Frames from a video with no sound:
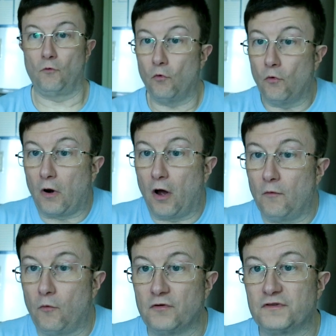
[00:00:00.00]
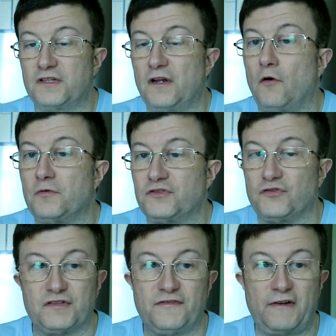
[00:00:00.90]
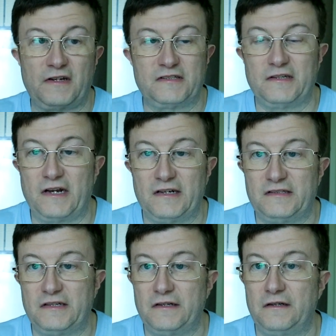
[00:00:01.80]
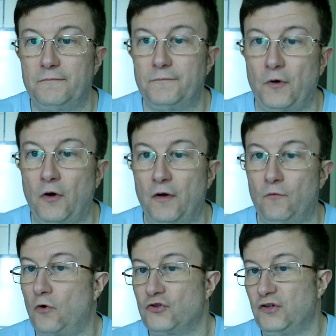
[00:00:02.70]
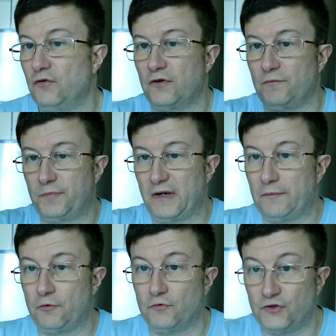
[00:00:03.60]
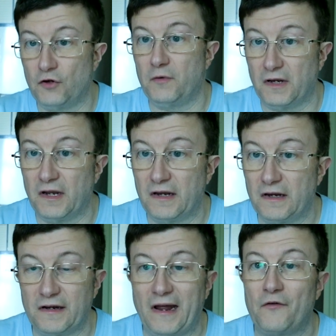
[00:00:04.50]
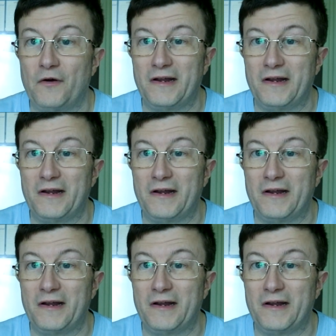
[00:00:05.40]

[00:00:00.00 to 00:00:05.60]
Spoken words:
All I was just fascinated by watching other people doing it and how